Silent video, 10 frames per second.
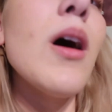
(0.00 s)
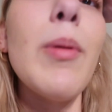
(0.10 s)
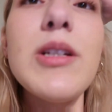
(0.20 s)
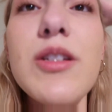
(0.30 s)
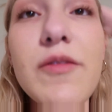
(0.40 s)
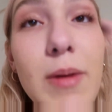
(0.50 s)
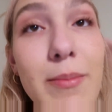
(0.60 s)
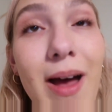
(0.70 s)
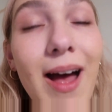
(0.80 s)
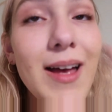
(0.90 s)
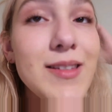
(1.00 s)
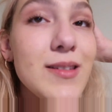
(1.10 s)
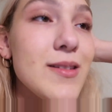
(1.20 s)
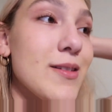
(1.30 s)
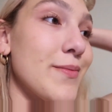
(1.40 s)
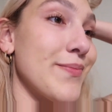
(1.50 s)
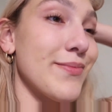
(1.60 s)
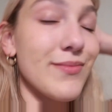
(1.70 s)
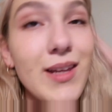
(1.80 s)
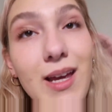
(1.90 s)
a bunch of my masks
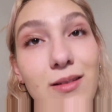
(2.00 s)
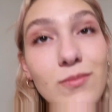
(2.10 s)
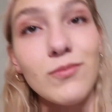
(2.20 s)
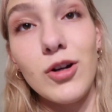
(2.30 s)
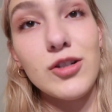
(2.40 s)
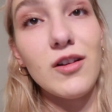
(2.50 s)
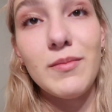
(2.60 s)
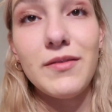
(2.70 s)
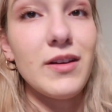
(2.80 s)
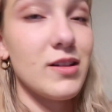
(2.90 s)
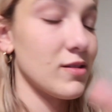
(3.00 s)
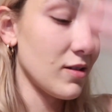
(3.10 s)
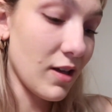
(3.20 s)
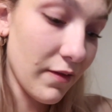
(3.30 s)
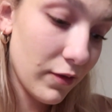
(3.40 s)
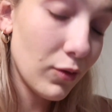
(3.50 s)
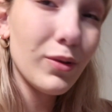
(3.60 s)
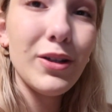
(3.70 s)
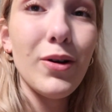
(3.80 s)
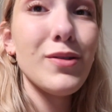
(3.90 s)
and wash off my face because I feel
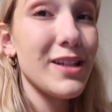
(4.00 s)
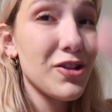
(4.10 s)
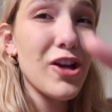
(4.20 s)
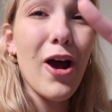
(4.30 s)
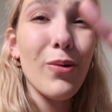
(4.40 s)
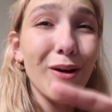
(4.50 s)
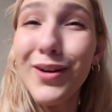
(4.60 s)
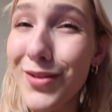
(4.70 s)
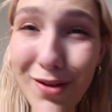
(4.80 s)
really gross in shower.